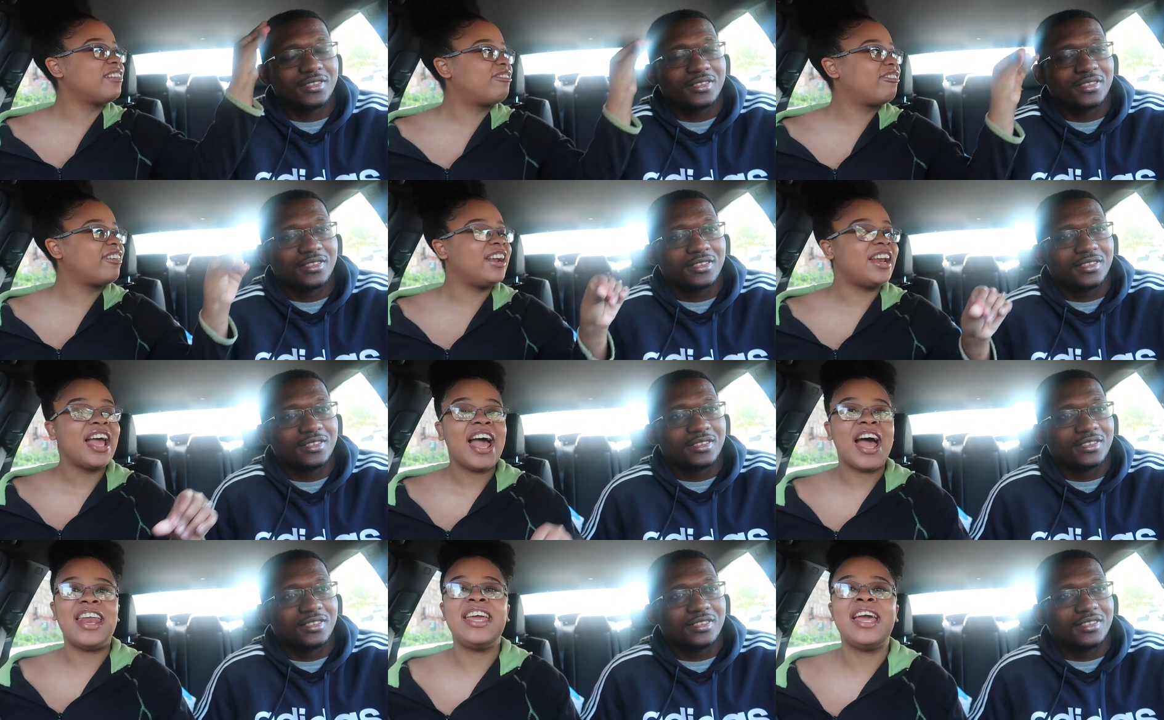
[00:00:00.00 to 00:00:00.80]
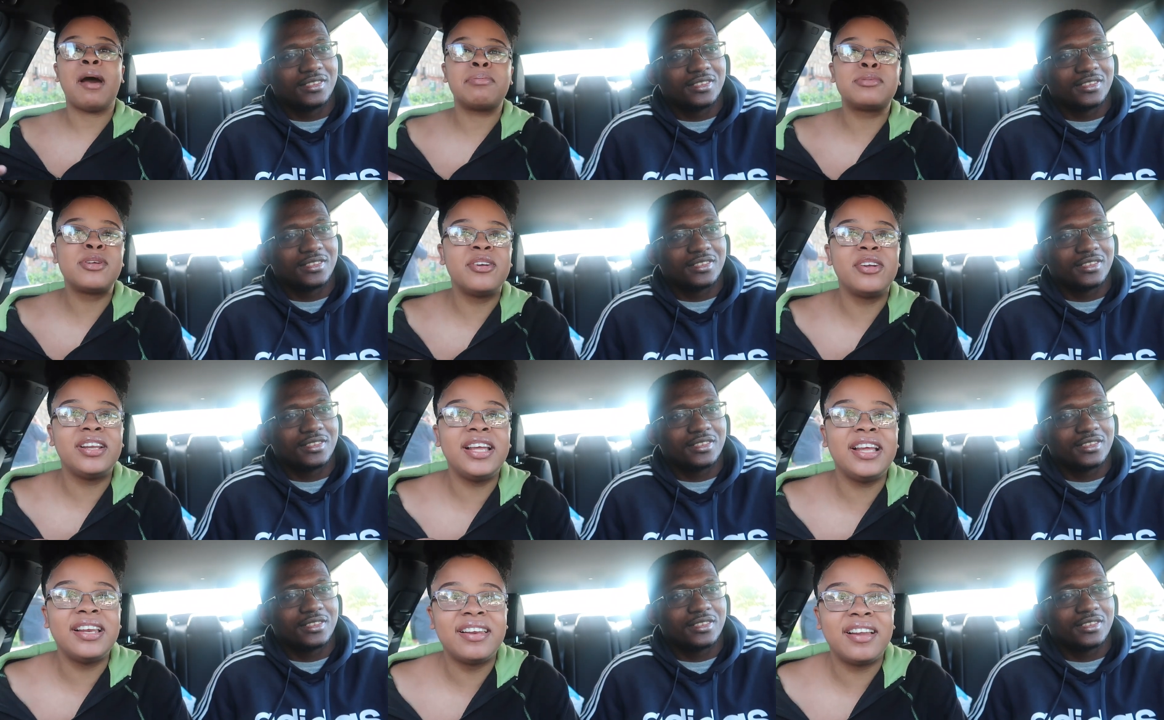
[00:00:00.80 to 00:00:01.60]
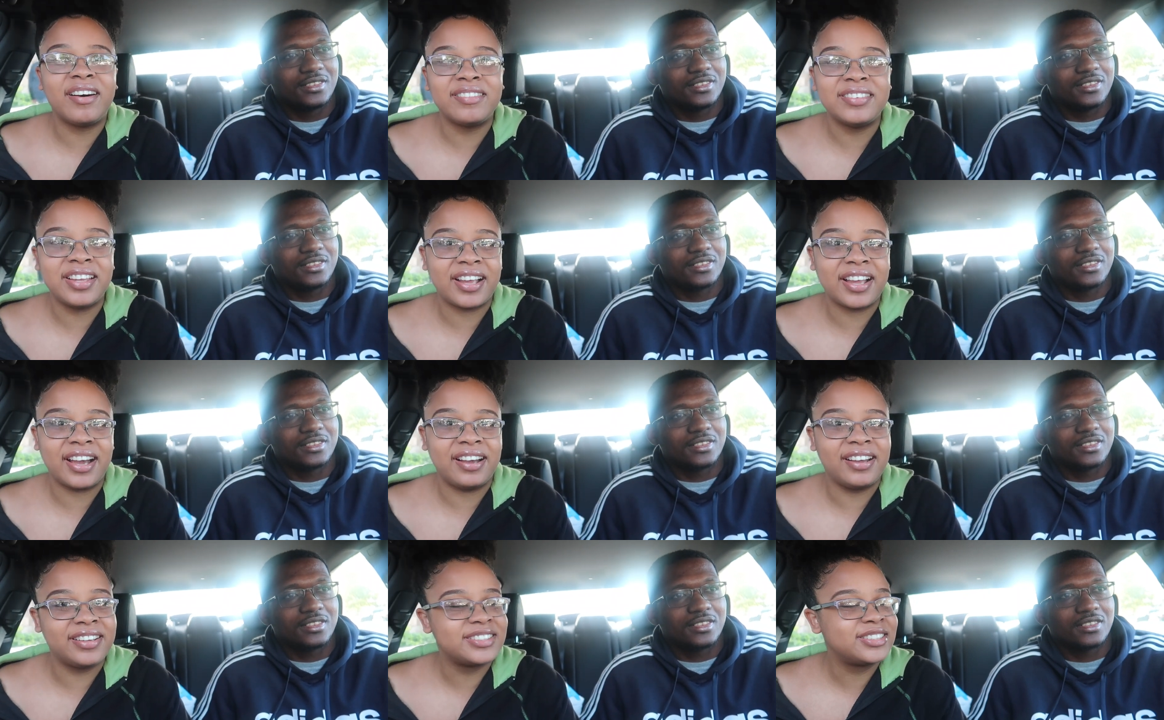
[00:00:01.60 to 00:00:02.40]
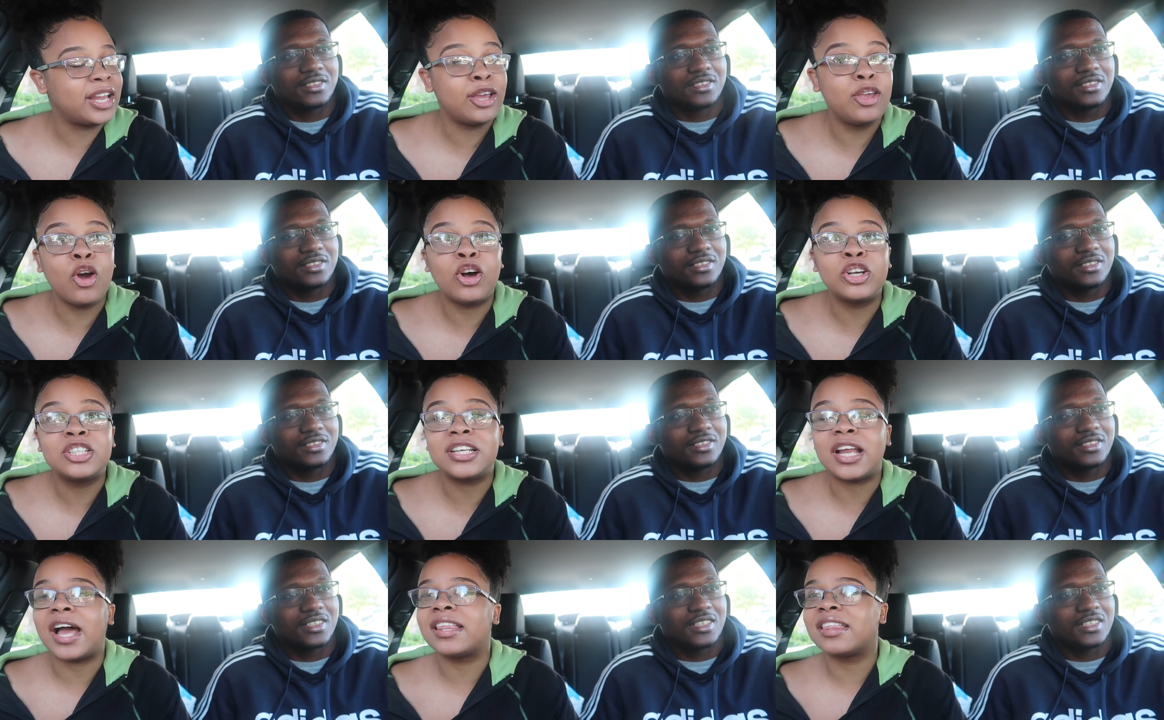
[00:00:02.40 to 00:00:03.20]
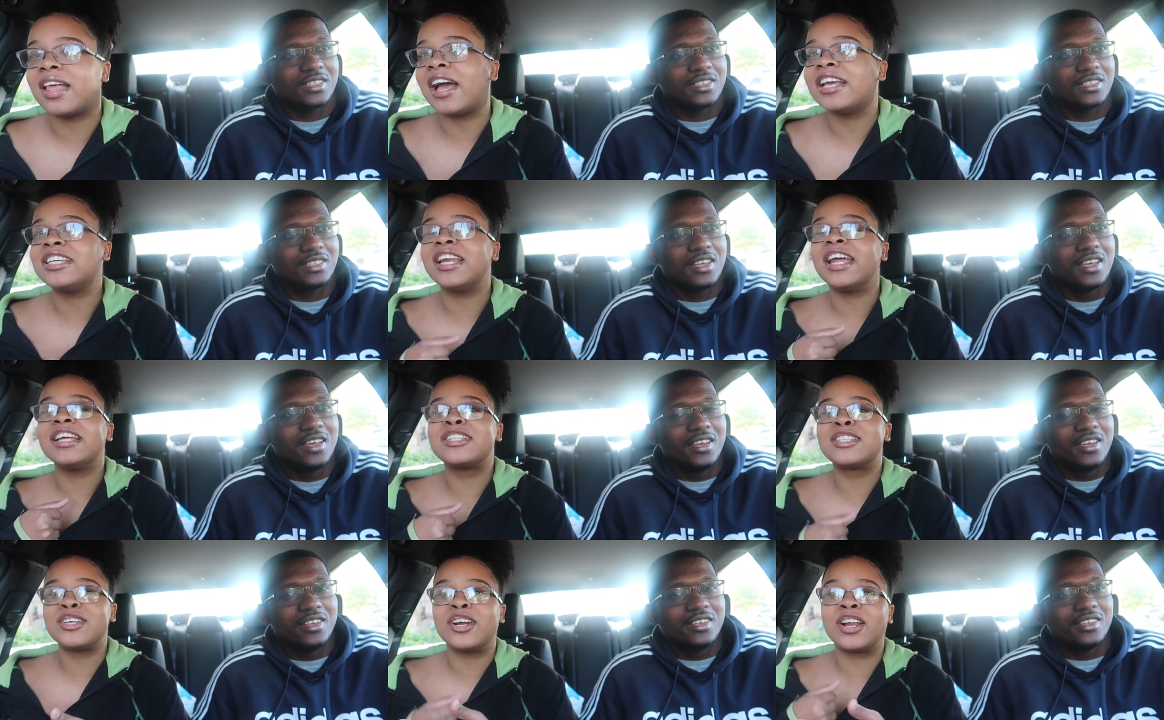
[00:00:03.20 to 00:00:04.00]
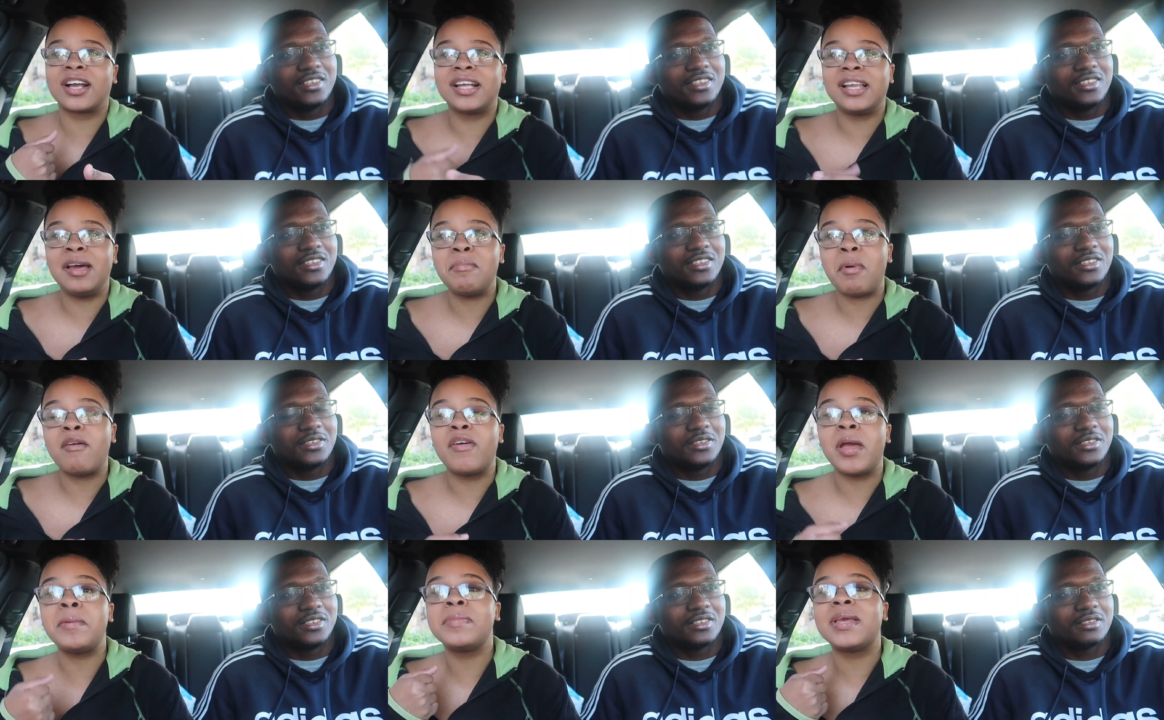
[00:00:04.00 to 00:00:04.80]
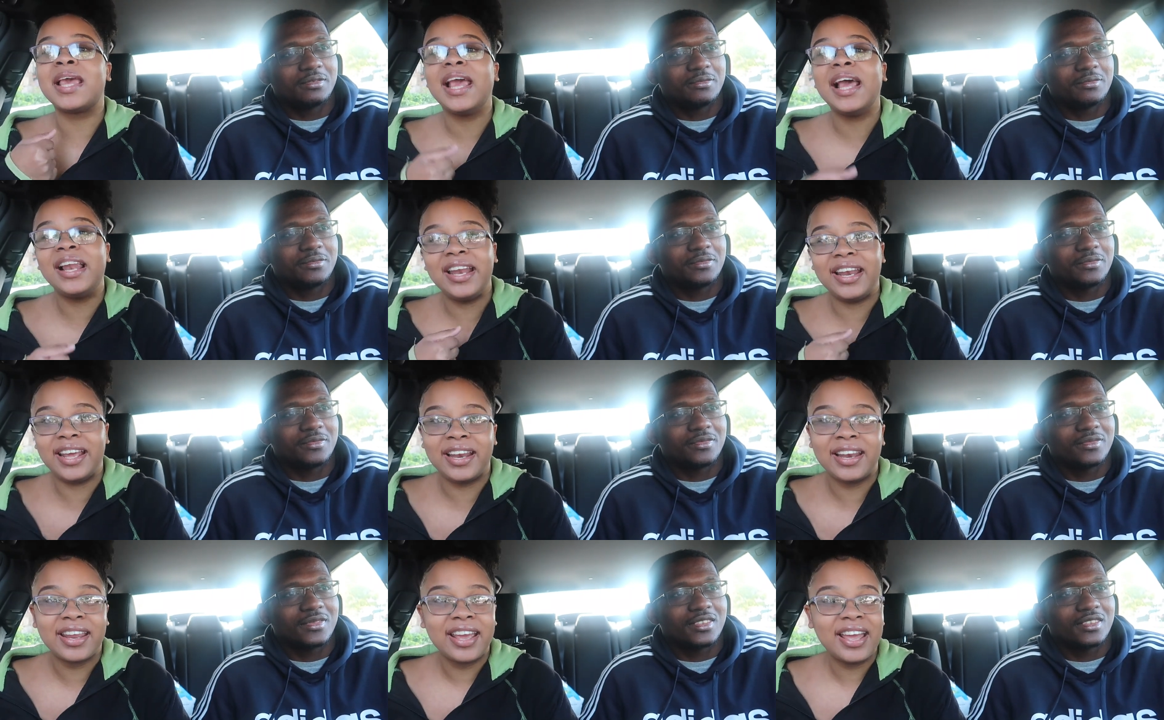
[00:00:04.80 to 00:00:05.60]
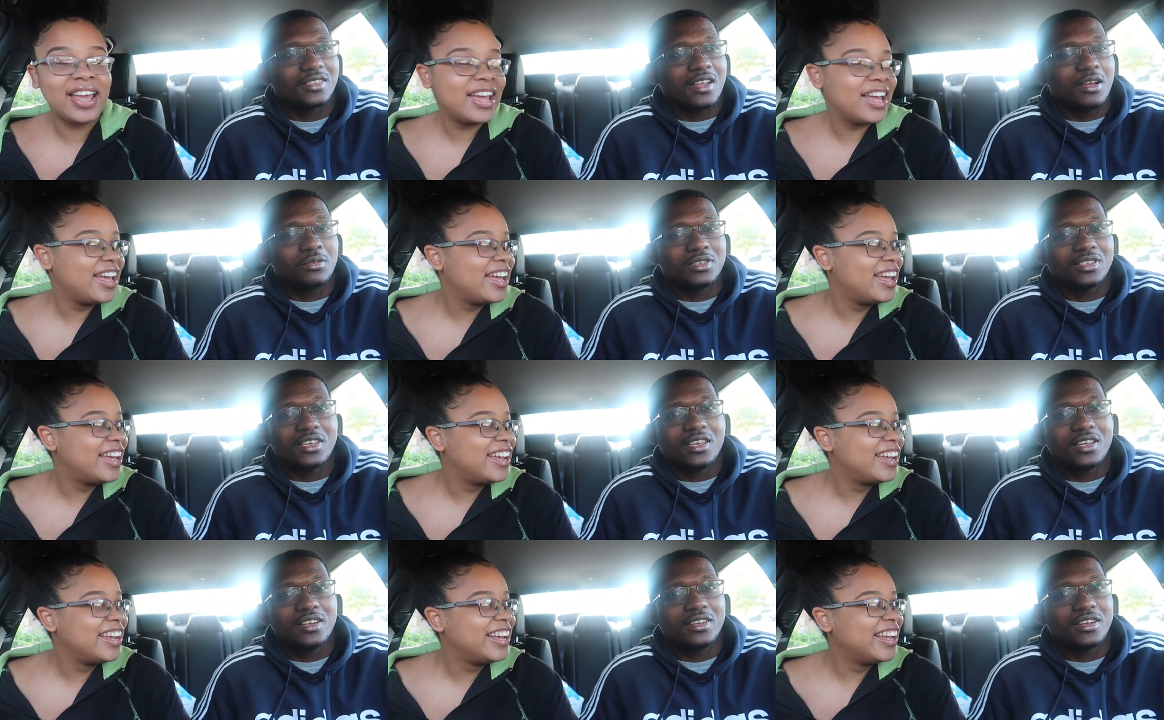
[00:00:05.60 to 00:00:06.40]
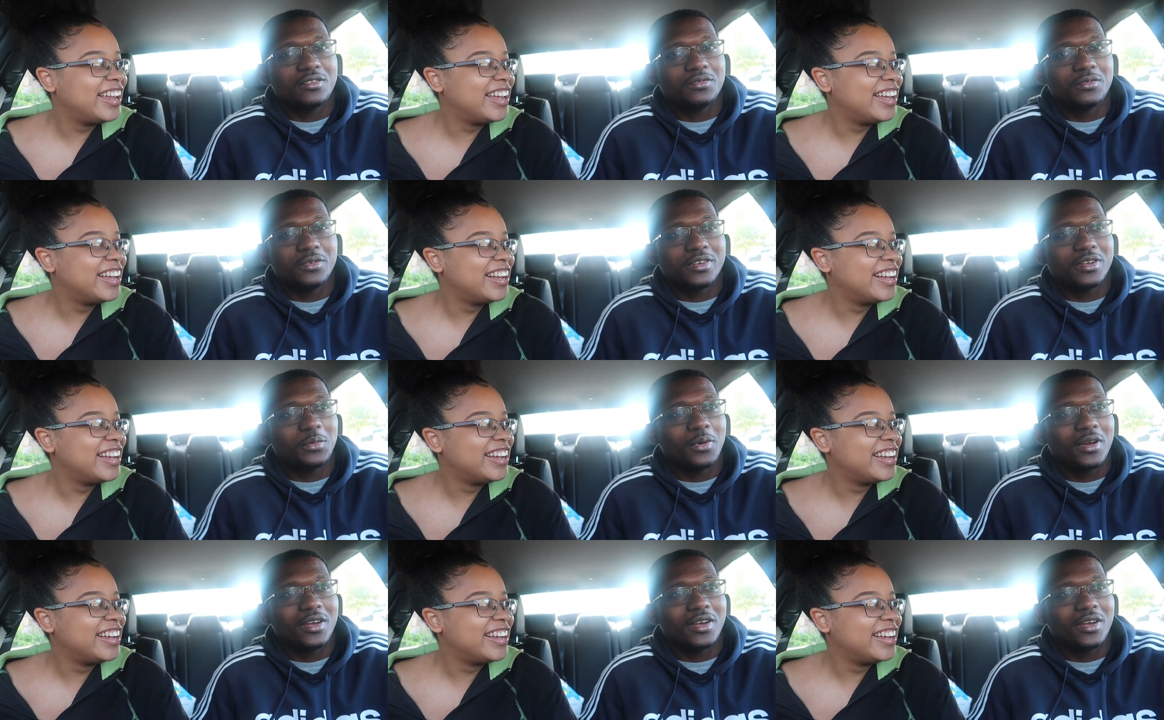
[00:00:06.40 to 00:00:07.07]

Speaker 1: different and he absolutely loved it guys like y'all should i i should insert a clip of him killing it
Speaker 2: I was killing that food in the